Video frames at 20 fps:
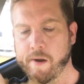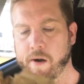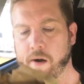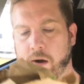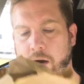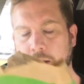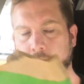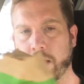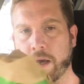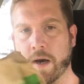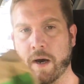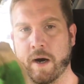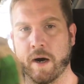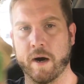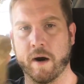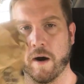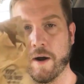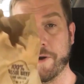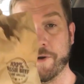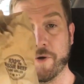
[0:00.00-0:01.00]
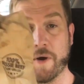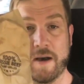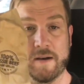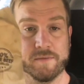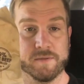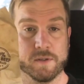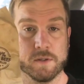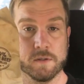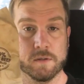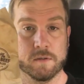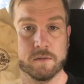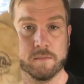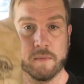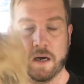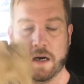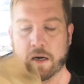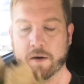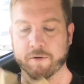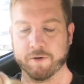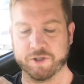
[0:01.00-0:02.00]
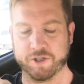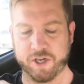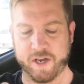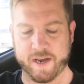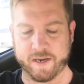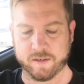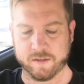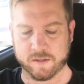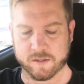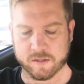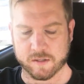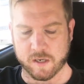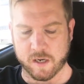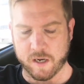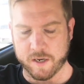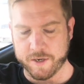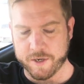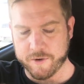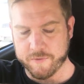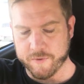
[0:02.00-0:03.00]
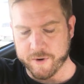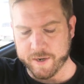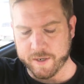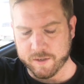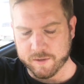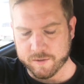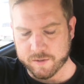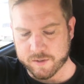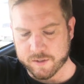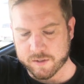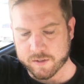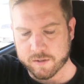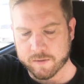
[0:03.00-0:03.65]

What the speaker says: I do have some Hungry Jack's onion rings.